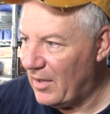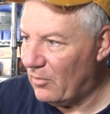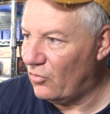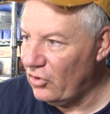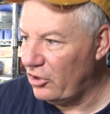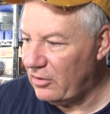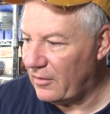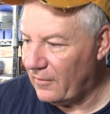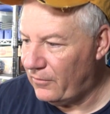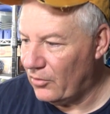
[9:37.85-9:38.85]
and I'm really
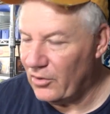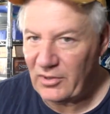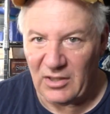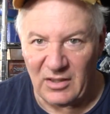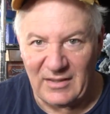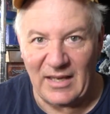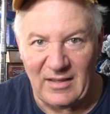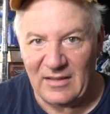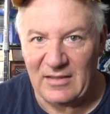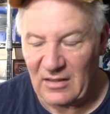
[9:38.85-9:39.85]
looking forward to
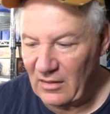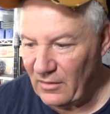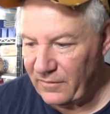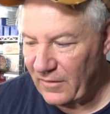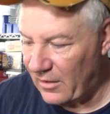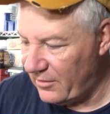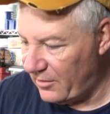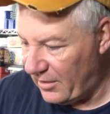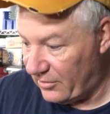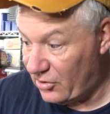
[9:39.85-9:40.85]
taking this a little
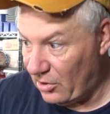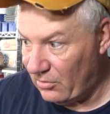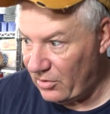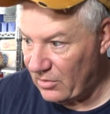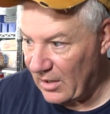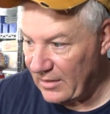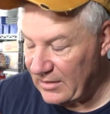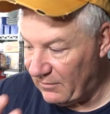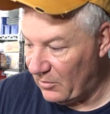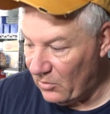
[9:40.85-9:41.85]
farther and showing you guys
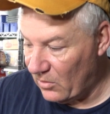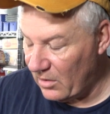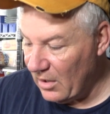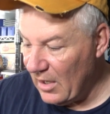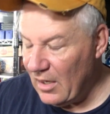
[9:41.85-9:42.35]
even more.